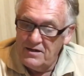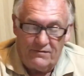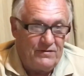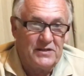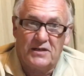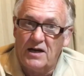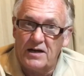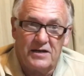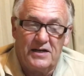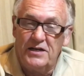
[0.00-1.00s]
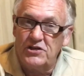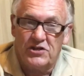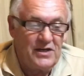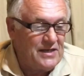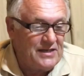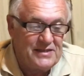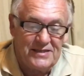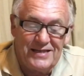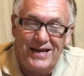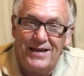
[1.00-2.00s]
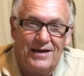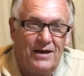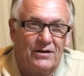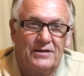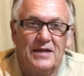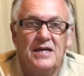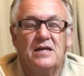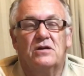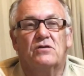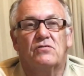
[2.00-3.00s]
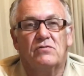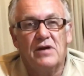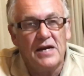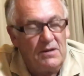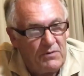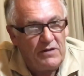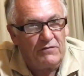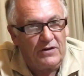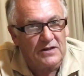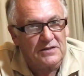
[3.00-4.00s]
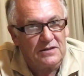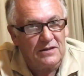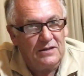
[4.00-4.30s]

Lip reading: This current edition is selling out incredibly fast.